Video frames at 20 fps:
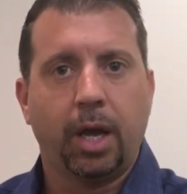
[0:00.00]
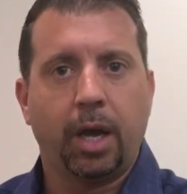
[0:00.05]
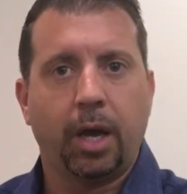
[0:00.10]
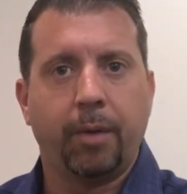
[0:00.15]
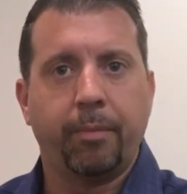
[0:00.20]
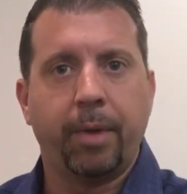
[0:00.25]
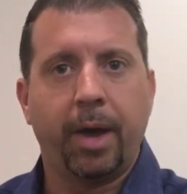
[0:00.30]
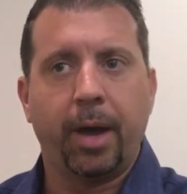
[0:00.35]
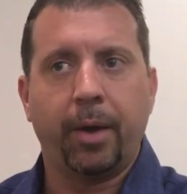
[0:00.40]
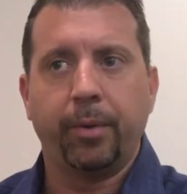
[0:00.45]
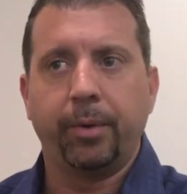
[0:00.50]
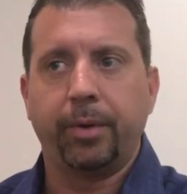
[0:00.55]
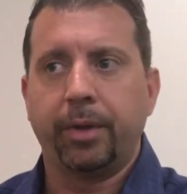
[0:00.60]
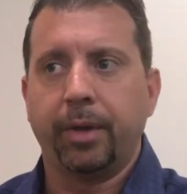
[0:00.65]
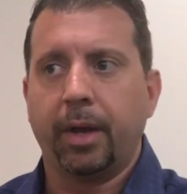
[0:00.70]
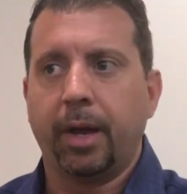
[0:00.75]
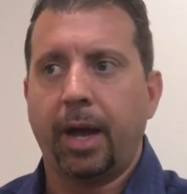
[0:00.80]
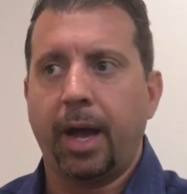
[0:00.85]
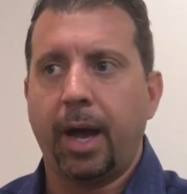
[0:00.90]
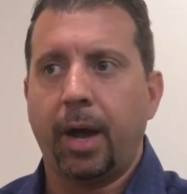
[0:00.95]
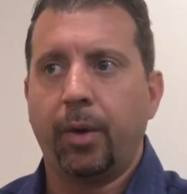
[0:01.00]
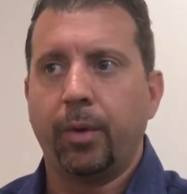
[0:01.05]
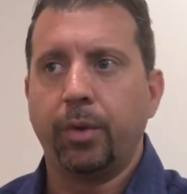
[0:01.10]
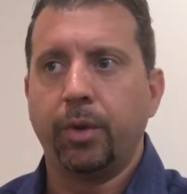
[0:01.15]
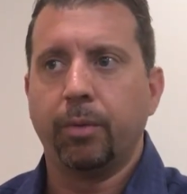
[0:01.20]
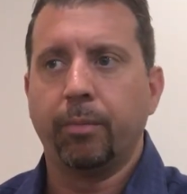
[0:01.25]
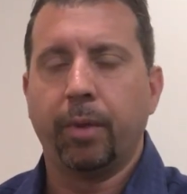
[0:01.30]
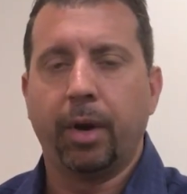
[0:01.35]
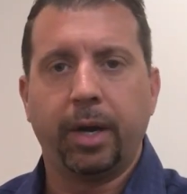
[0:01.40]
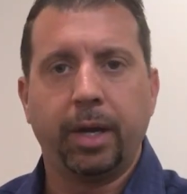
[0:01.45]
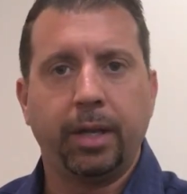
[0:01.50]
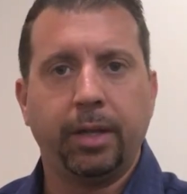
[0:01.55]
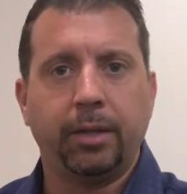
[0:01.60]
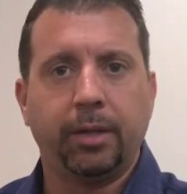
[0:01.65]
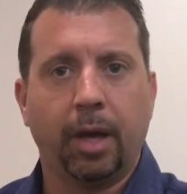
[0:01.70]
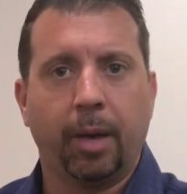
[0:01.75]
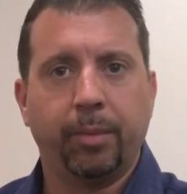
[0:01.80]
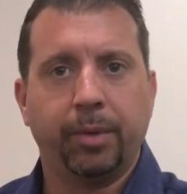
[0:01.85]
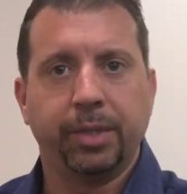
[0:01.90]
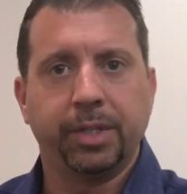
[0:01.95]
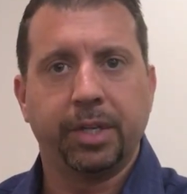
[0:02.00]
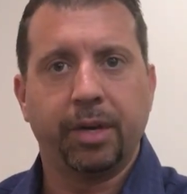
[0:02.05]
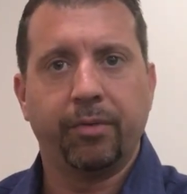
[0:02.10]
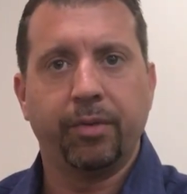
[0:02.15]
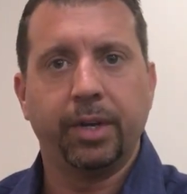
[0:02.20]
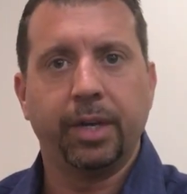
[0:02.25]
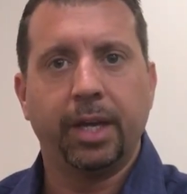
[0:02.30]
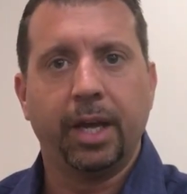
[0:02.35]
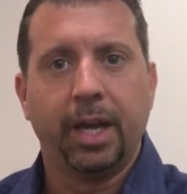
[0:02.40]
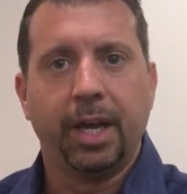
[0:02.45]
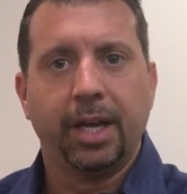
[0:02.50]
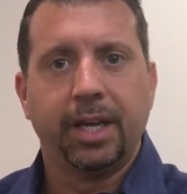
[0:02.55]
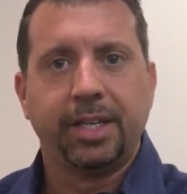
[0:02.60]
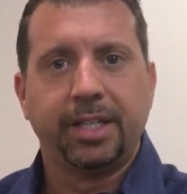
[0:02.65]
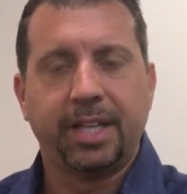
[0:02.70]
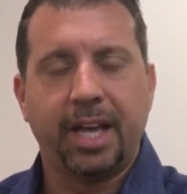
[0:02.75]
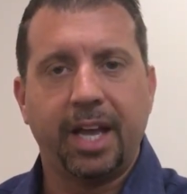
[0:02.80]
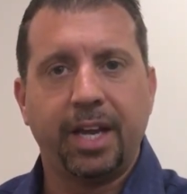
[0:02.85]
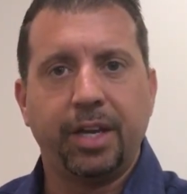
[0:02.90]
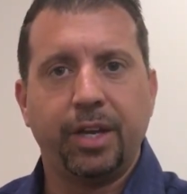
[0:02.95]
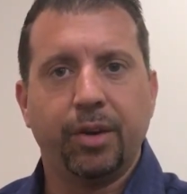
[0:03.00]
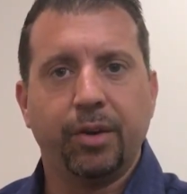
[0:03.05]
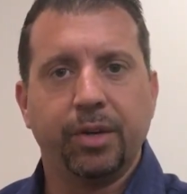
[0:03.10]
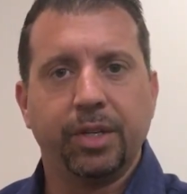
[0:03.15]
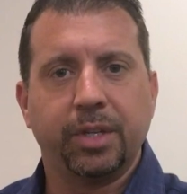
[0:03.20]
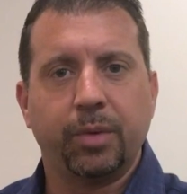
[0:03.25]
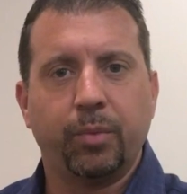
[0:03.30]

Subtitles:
about how your money doubles every 10 years.